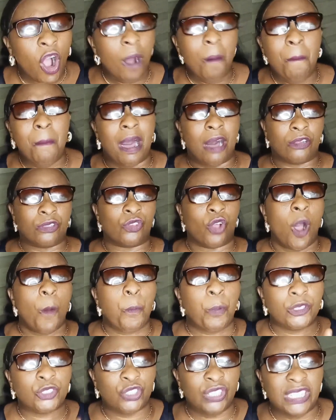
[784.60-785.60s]
Come out.
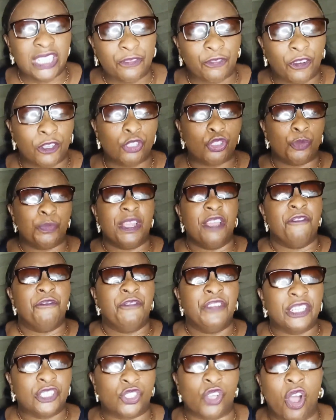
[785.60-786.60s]
Opportunity for you to be a
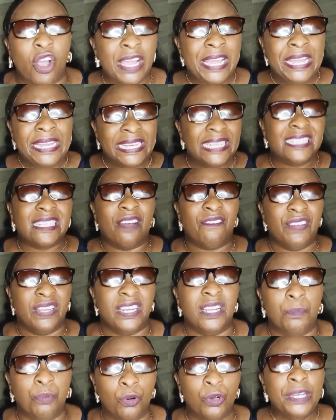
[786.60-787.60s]
victor is
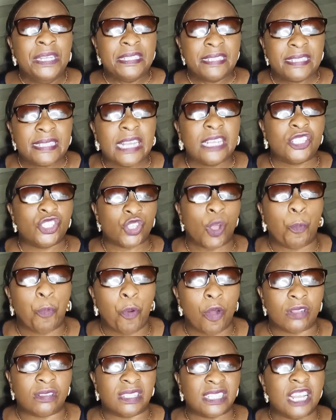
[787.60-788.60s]
available. Seek
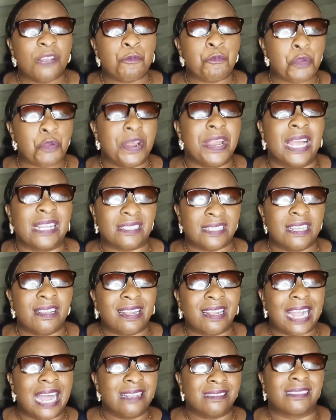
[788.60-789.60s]
support, seek prayer,
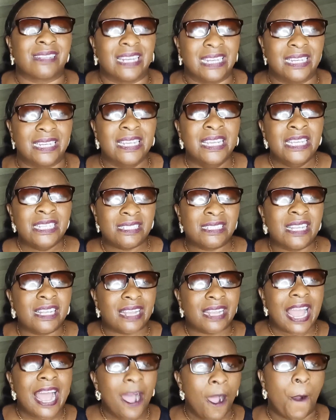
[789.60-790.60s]
seek counseling,
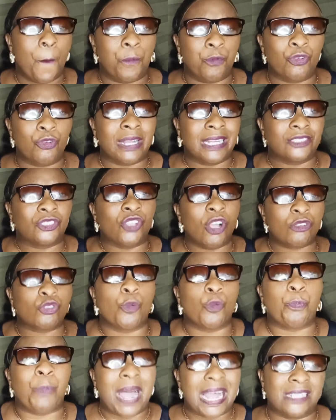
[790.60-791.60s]
seek help. You can talk
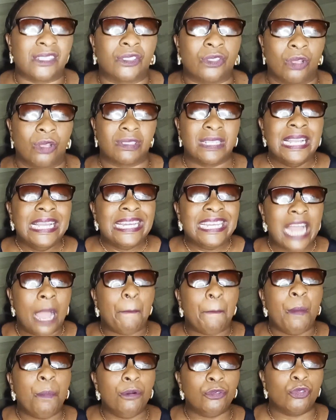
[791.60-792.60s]
to pastors. There
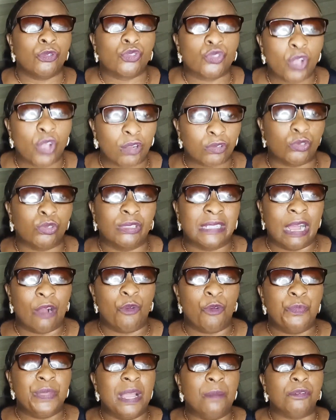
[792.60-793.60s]
are people to talk to that
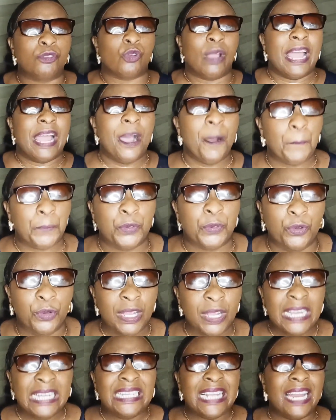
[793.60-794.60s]
will be able to help
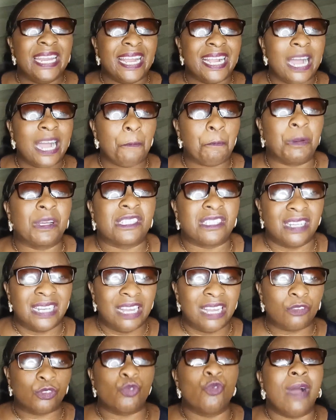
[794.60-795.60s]
you. There are legal
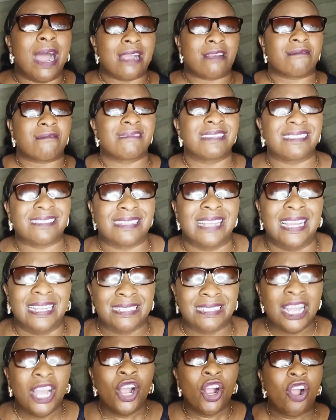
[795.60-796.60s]
personnel who are
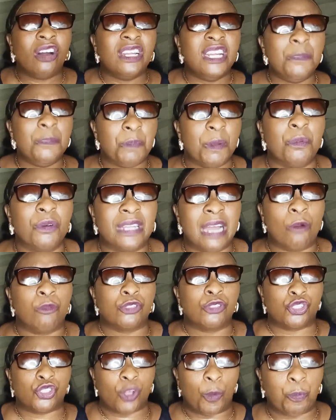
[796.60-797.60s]
Christians, godly people that
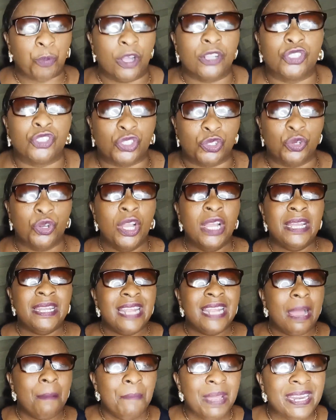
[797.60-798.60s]
will support you.
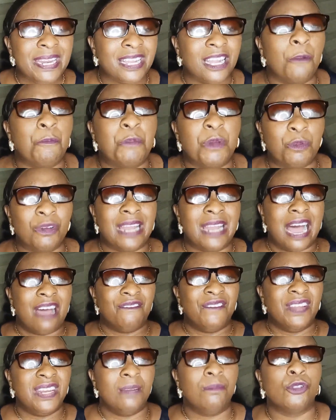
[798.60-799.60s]
There are medical people that
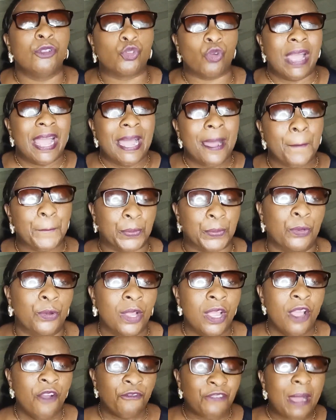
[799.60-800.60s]
are available to help
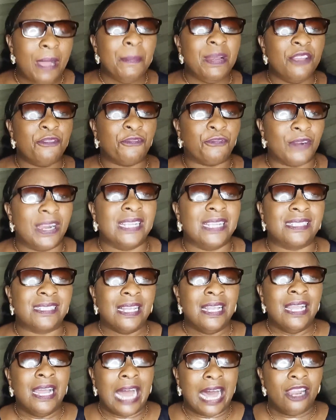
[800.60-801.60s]
you. Family,
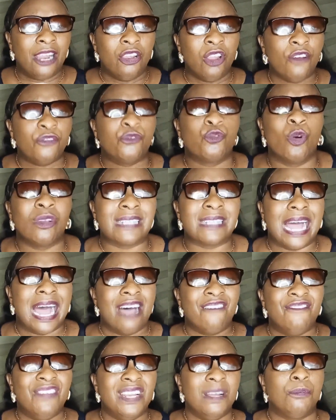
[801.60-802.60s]
friends, and loved ones
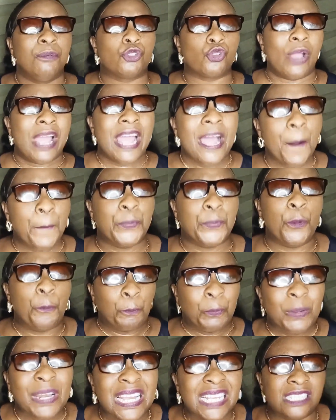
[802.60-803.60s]
are available to help
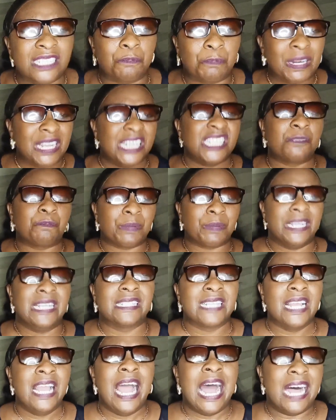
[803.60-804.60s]
you. Please, please,
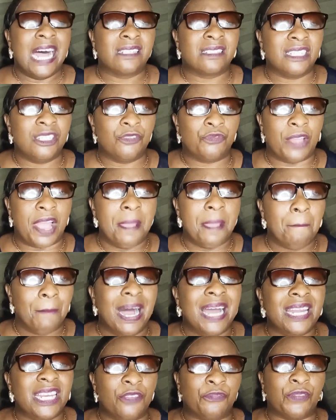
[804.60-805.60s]
please. As if you're a
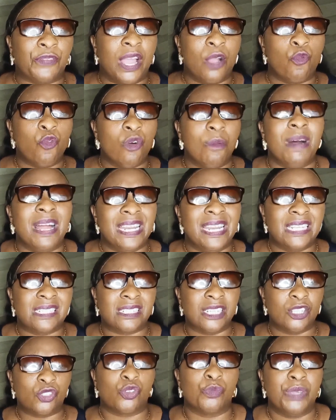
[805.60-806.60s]
man, if you're a woman
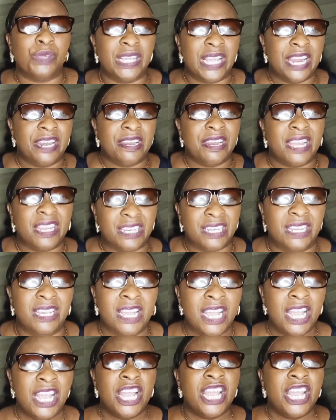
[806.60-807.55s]
listening to me, a lady,